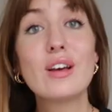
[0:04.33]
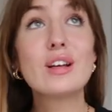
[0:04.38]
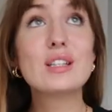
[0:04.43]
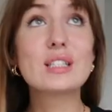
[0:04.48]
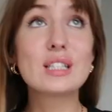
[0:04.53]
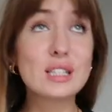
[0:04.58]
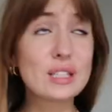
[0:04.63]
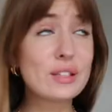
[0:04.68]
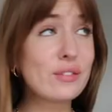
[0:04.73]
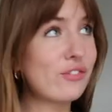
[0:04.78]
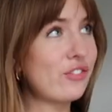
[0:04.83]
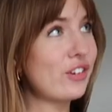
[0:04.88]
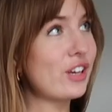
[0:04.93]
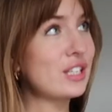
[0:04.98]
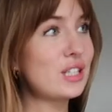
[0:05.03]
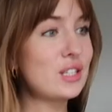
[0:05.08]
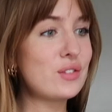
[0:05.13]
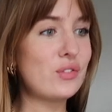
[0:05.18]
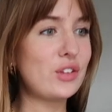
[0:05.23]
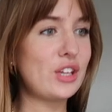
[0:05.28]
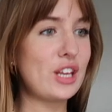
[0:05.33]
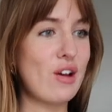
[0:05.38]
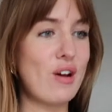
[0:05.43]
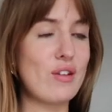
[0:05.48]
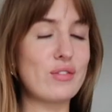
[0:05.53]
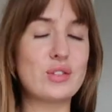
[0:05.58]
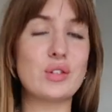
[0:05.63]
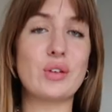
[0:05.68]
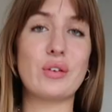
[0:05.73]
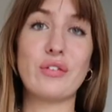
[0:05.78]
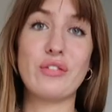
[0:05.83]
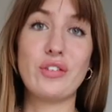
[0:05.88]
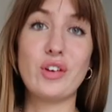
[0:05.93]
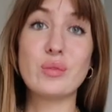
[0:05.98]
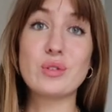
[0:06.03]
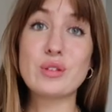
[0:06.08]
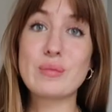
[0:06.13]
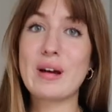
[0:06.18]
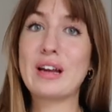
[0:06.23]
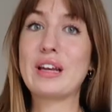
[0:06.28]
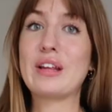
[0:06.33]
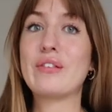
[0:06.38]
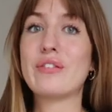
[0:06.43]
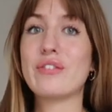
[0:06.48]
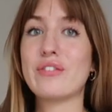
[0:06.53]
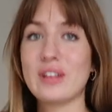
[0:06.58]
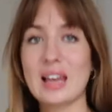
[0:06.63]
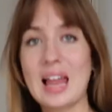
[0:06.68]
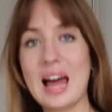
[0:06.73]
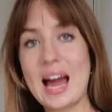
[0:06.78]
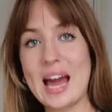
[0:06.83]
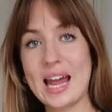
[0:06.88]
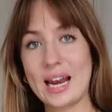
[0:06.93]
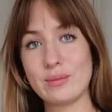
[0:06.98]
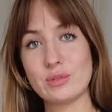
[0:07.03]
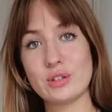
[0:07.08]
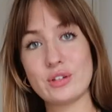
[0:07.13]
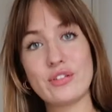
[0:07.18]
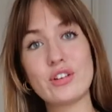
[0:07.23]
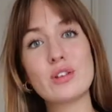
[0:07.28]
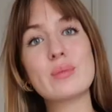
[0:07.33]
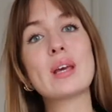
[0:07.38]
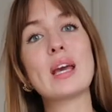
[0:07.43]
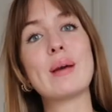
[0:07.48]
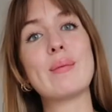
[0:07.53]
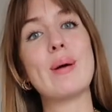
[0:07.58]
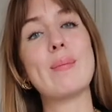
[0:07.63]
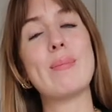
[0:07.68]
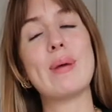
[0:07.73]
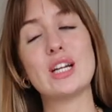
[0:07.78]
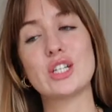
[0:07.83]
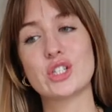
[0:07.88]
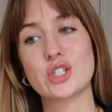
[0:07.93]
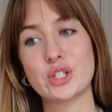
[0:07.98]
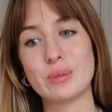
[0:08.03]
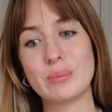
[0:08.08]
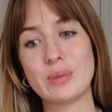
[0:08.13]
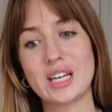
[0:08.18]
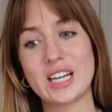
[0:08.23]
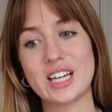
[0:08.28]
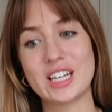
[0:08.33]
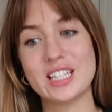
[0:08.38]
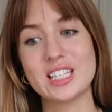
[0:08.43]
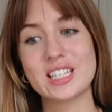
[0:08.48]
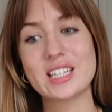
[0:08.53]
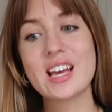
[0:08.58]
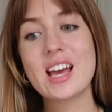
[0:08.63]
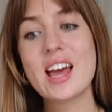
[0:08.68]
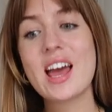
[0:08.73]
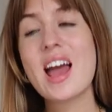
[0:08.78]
This is the first video I've sort of filmed in my new flat and I'm just filming it in my bedroom because